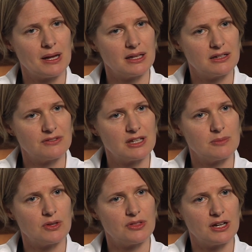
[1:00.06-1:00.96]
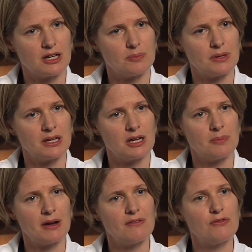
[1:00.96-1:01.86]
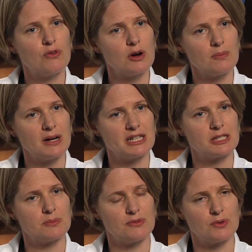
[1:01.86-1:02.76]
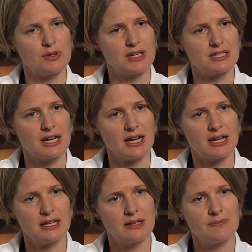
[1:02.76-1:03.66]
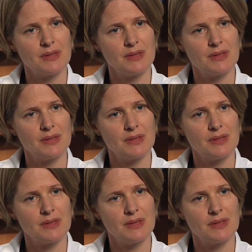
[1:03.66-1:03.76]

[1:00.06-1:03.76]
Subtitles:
palliative chemotherapy about 4 months before they died.